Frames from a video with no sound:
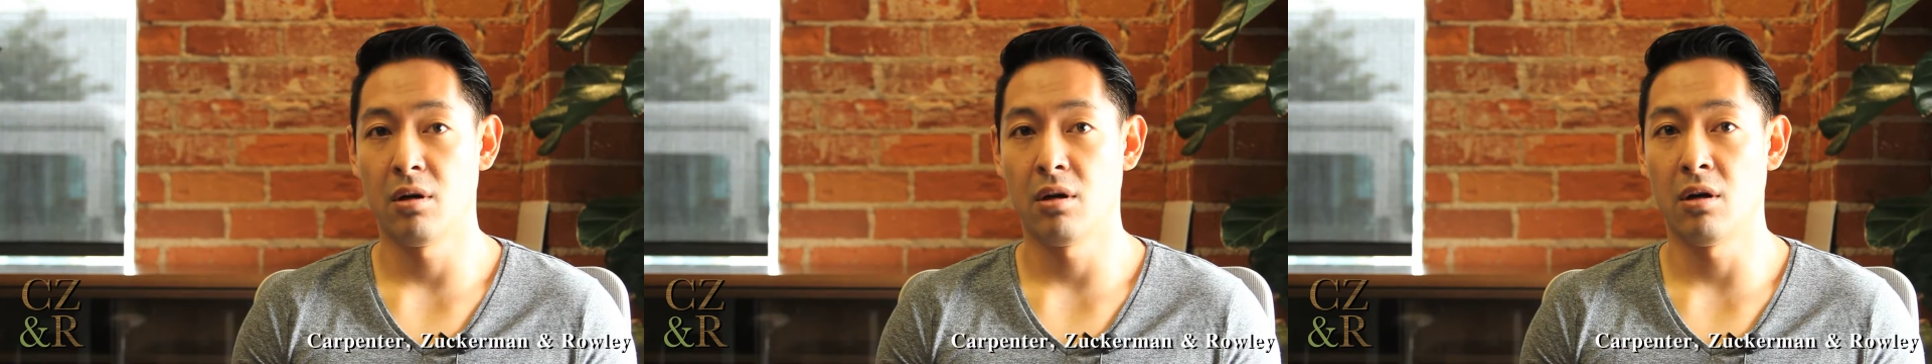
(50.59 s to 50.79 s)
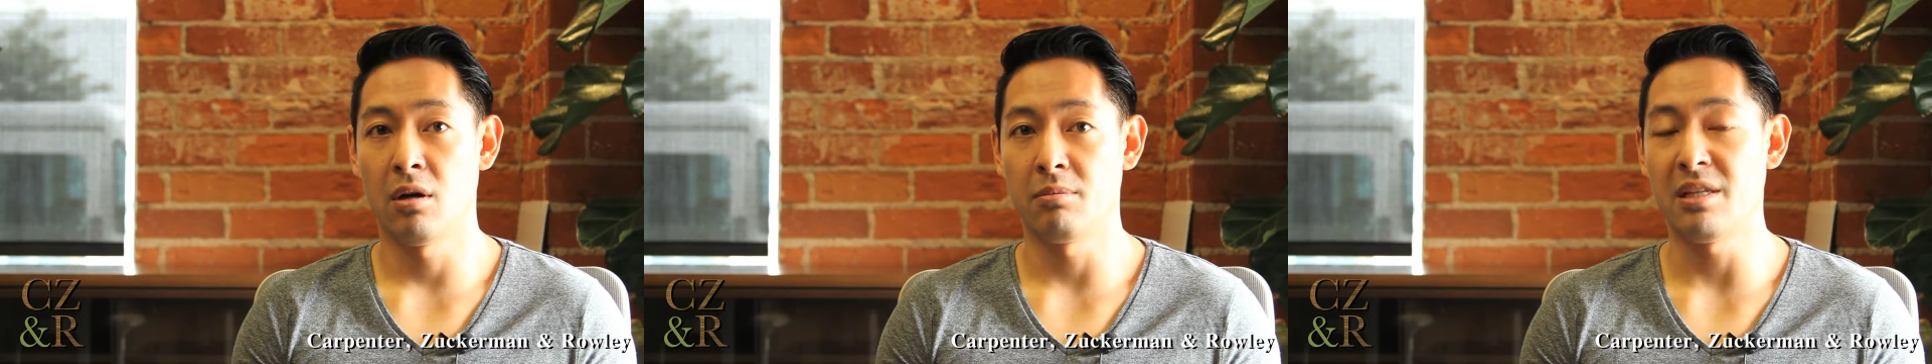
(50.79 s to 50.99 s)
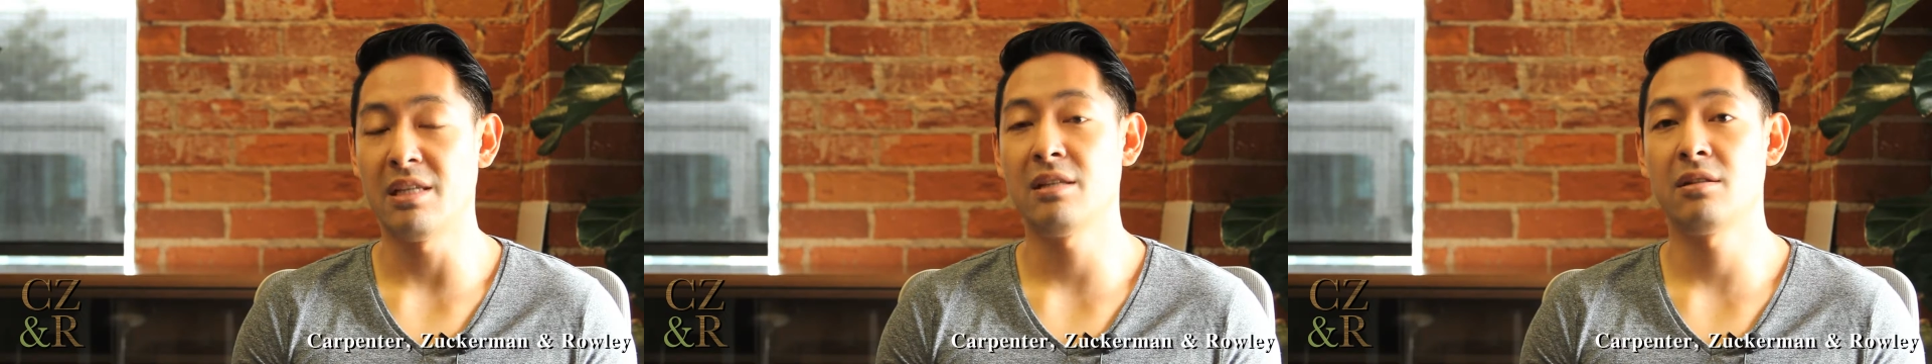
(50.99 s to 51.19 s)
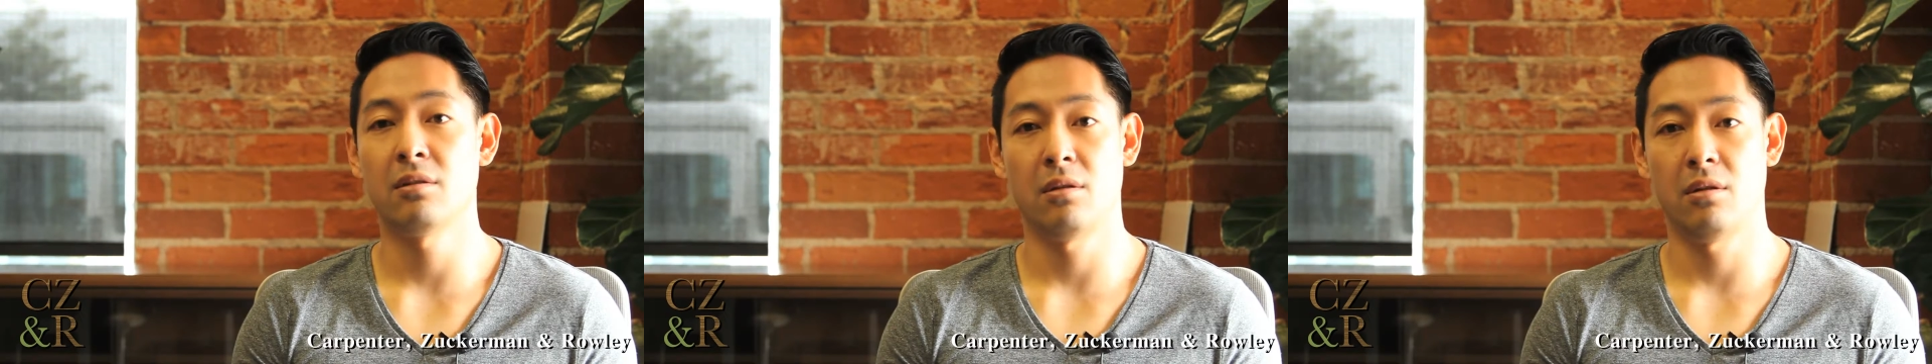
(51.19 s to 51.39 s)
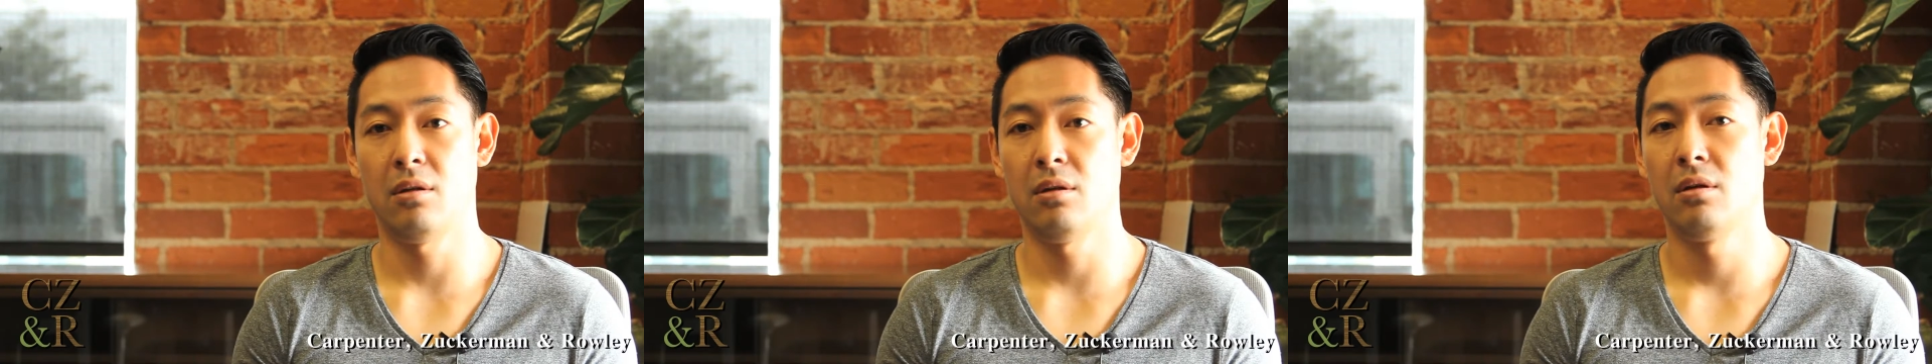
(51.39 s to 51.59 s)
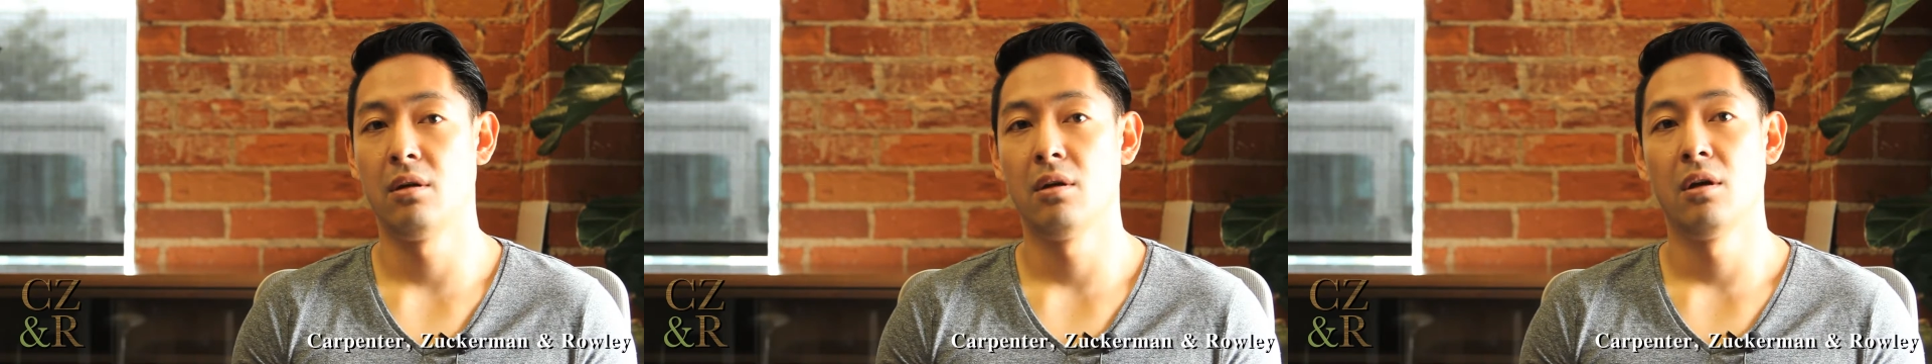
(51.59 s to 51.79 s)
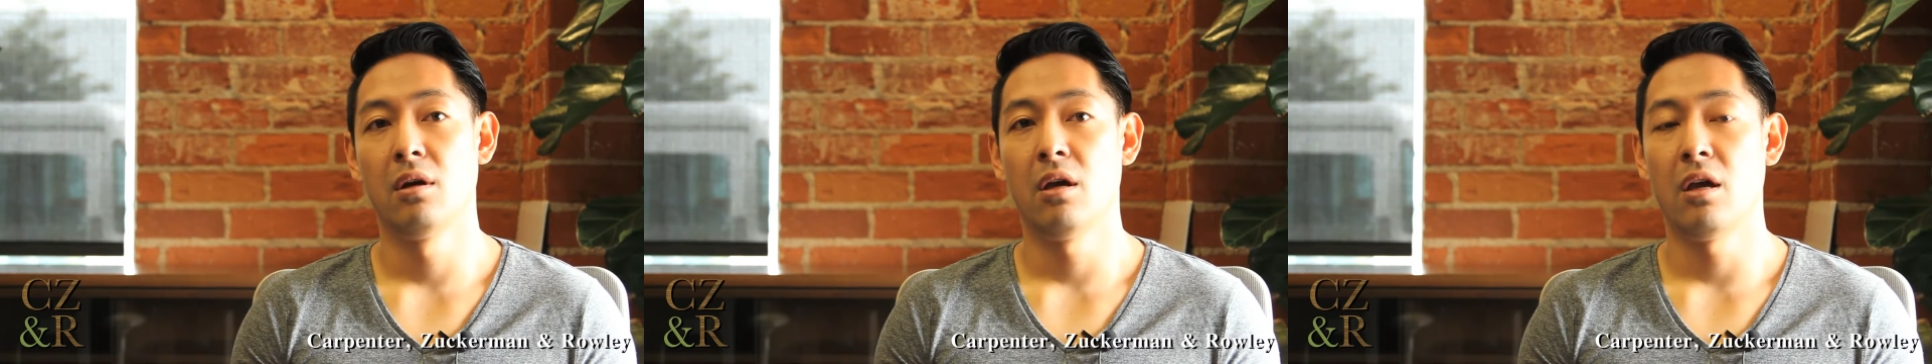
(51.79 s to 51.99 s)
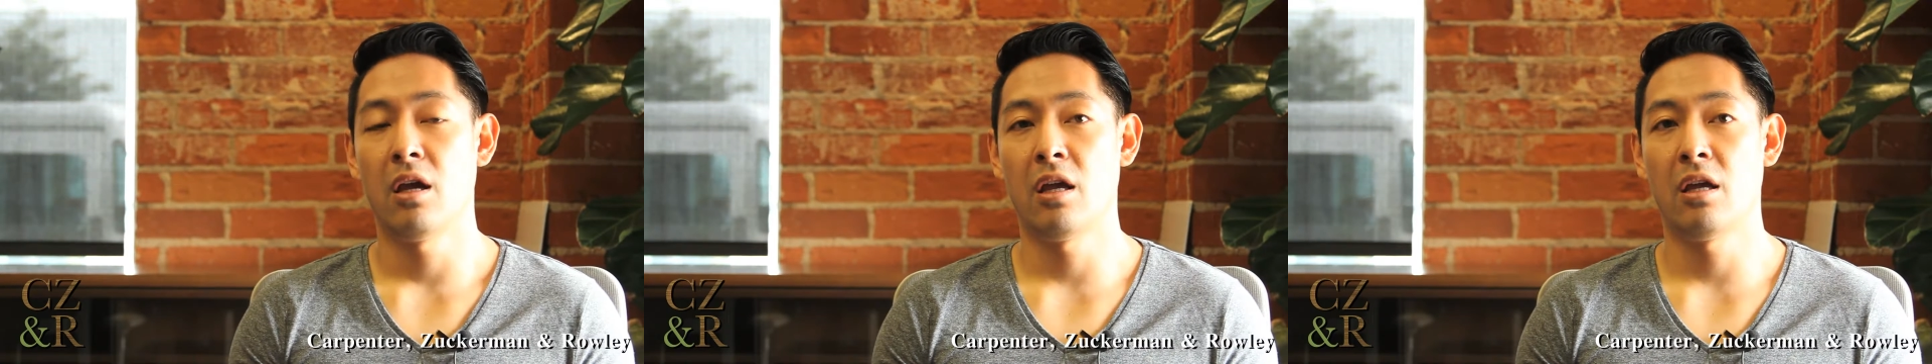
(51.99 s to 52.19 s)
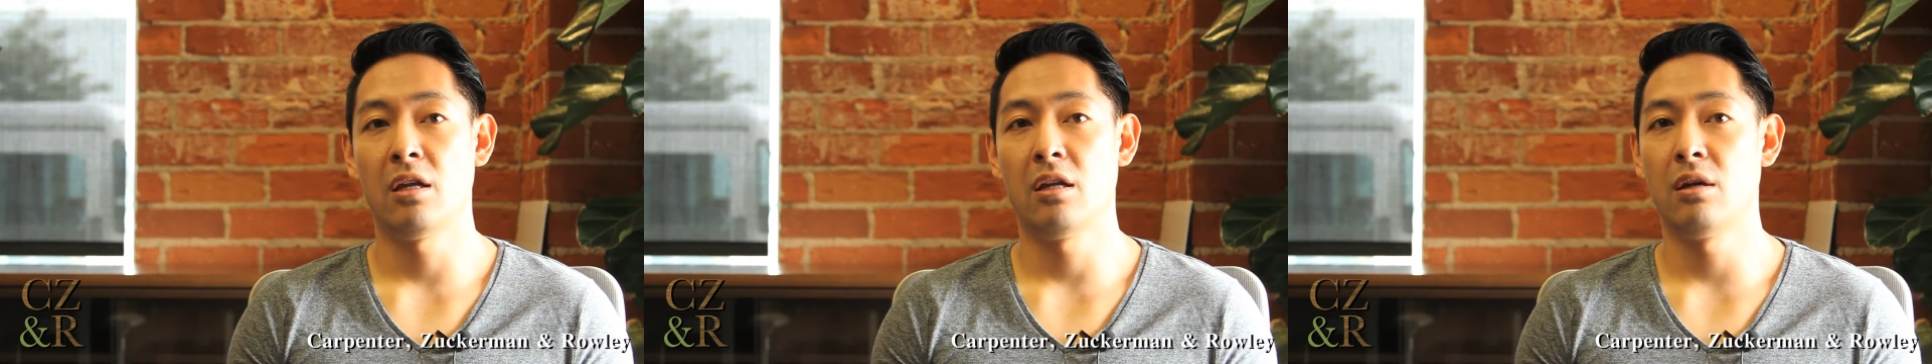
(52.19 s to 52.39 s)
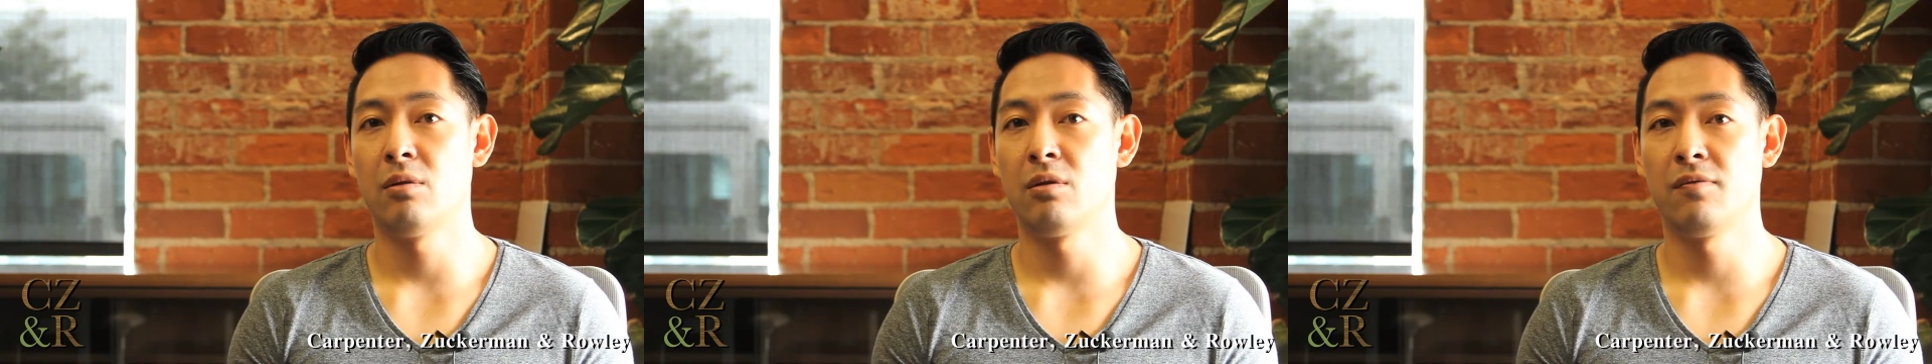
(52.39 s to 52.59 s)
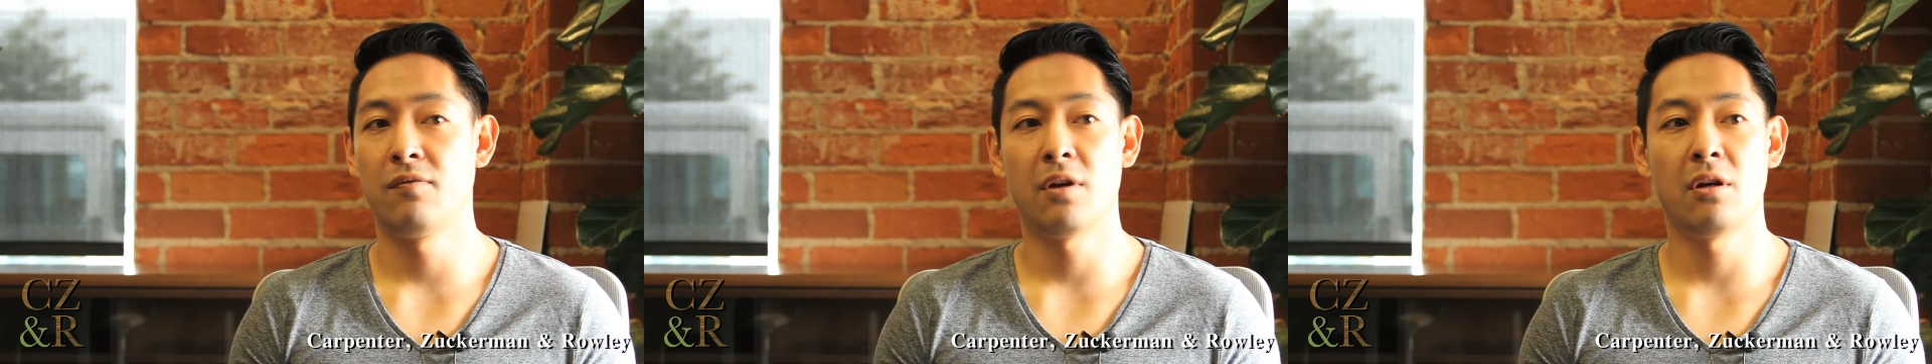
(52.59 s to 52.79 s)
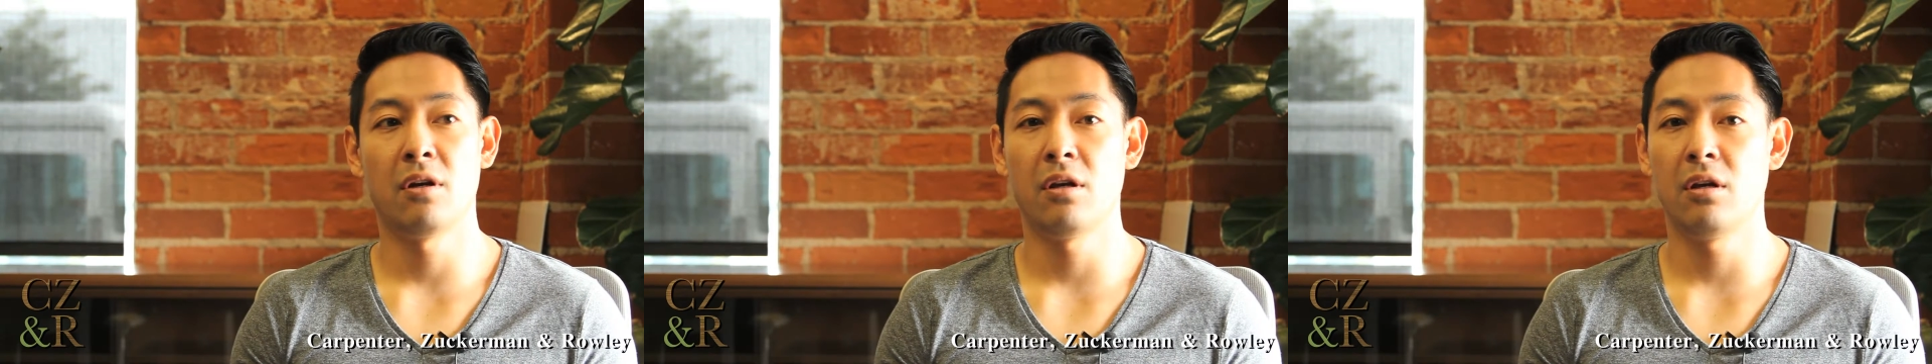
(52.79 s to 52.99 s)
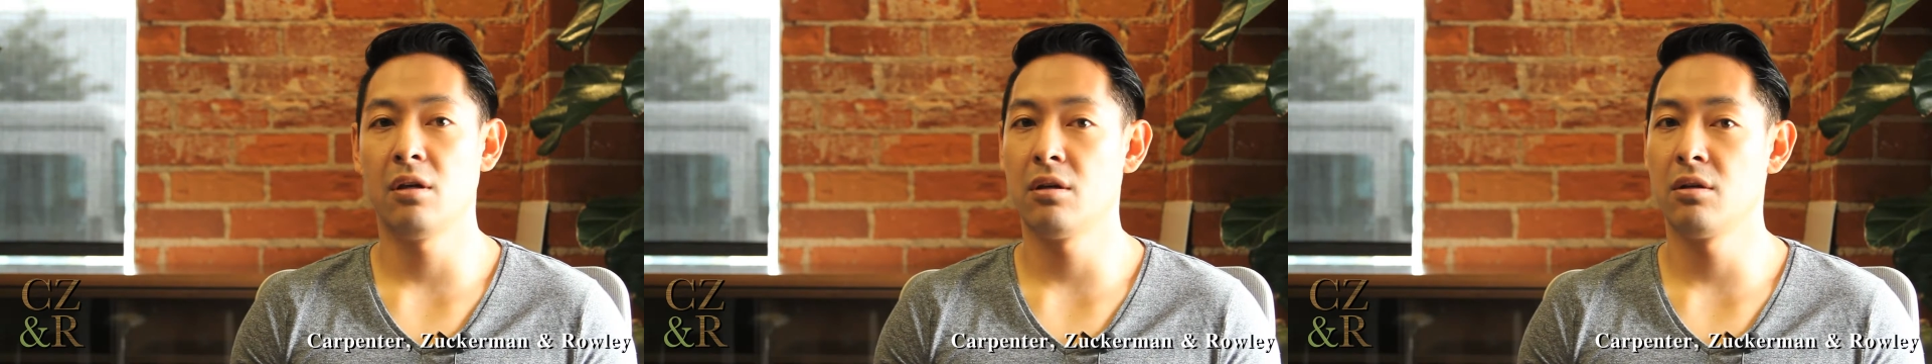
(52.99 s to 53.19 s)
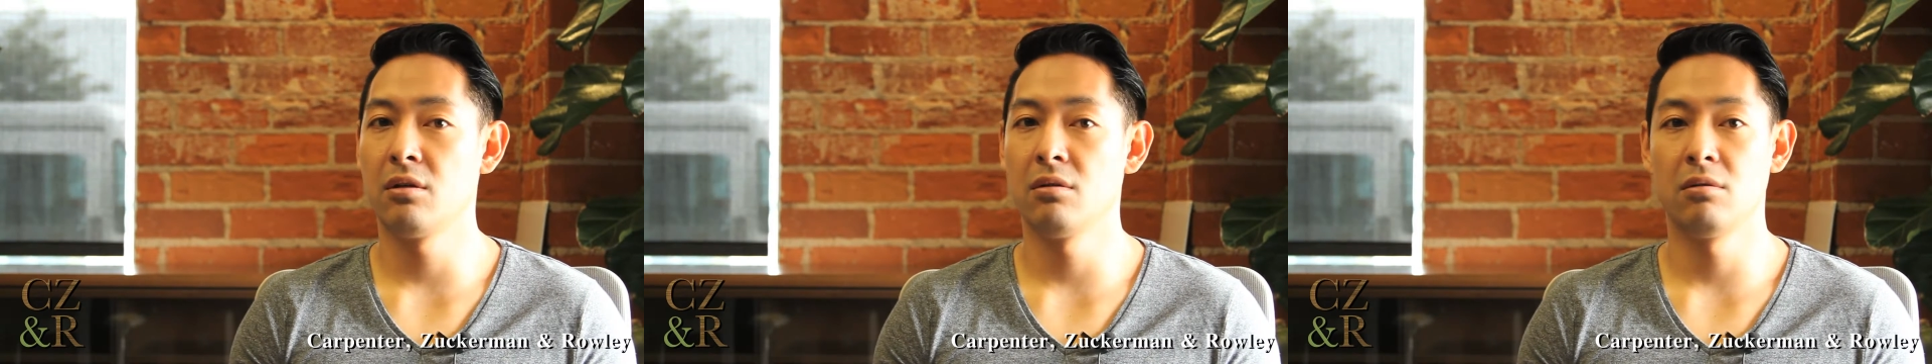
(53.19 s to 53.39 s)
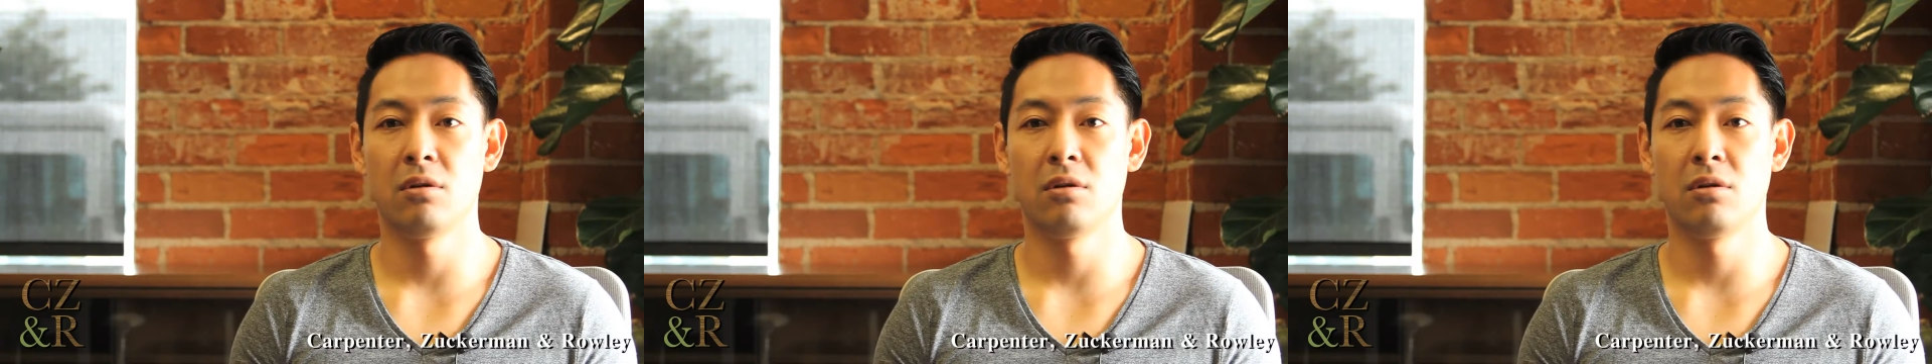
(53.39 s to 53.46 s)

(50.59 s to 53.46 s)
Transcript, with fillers: um, easily, and it was very